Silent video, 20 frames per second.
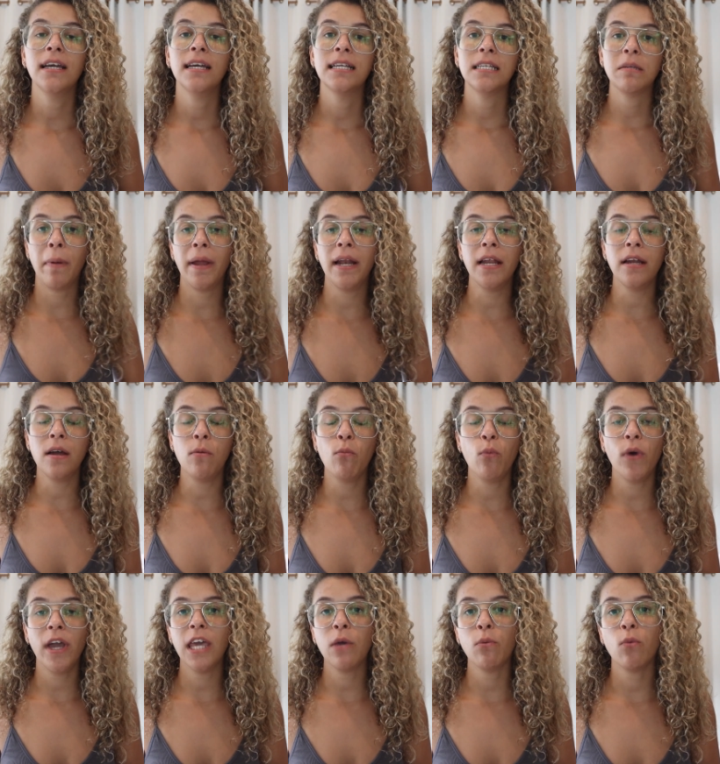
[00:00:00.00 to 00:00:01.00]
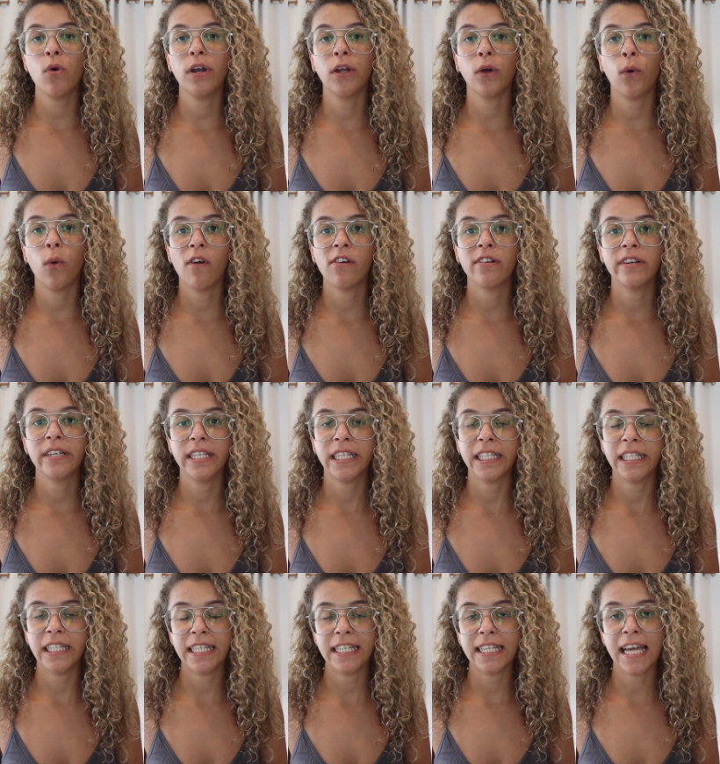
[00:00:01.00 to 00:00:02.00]
Depending on where you want to
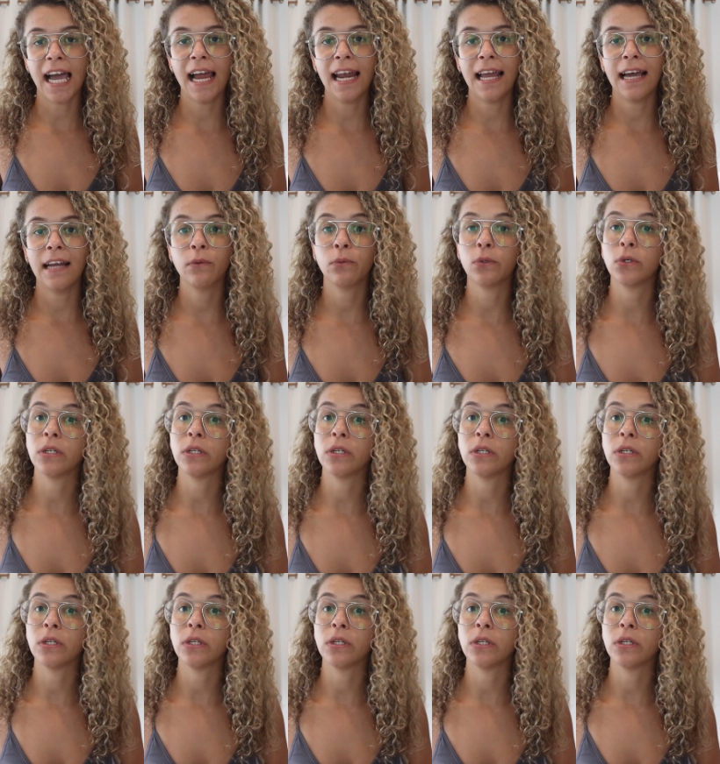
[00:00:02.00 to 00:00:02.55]
quarantine in Thailand will